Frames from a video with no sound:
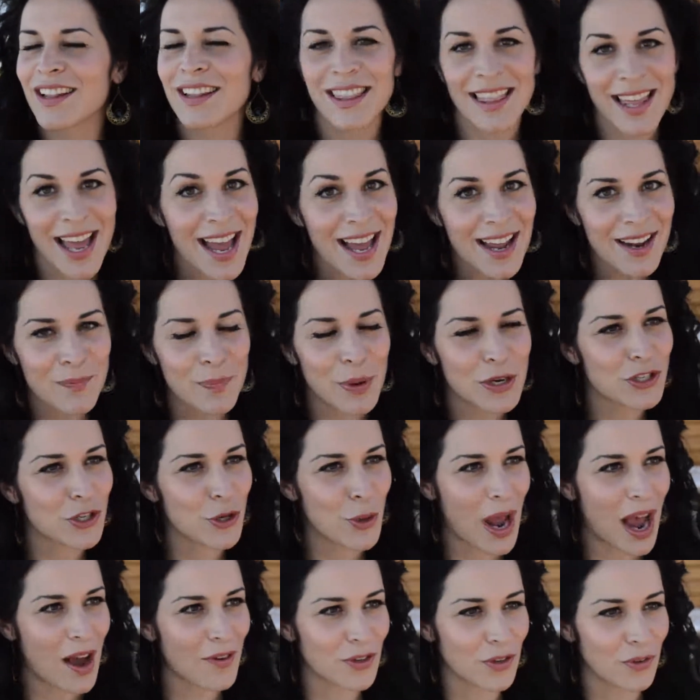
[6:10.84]
then but
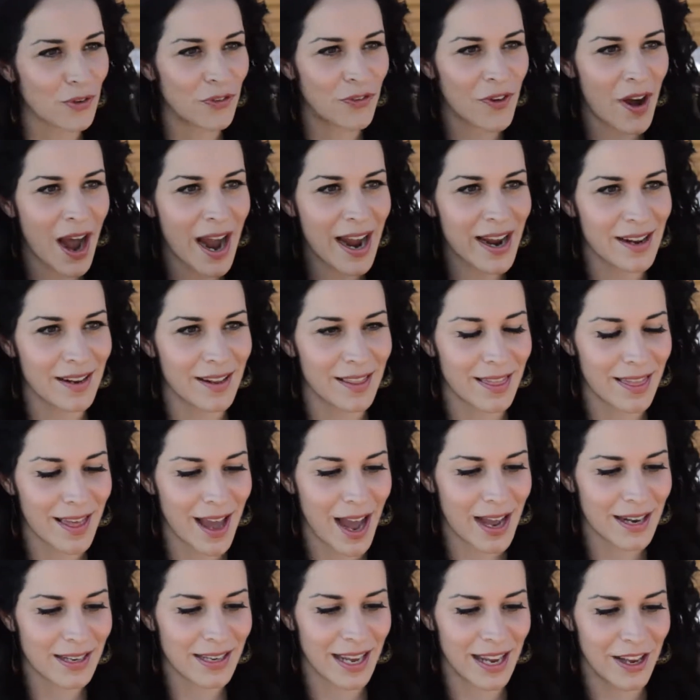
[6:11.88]
you have to find
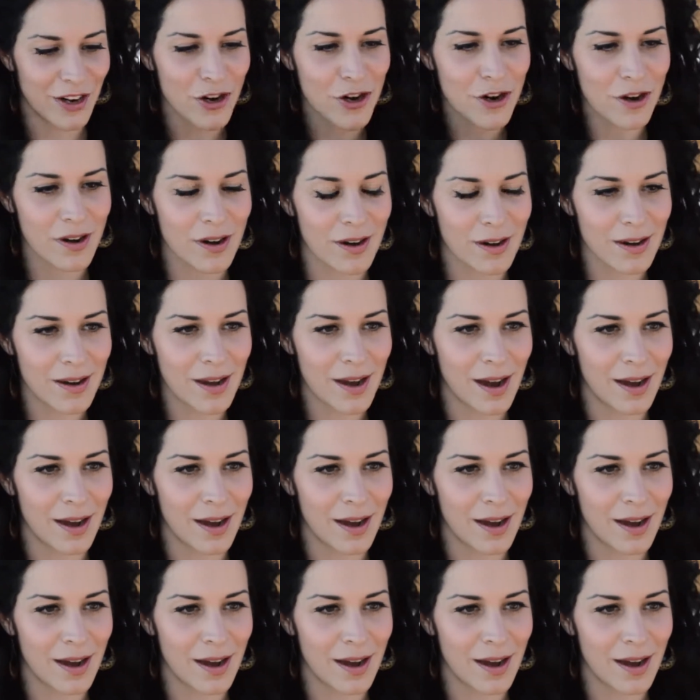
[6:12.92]
that inner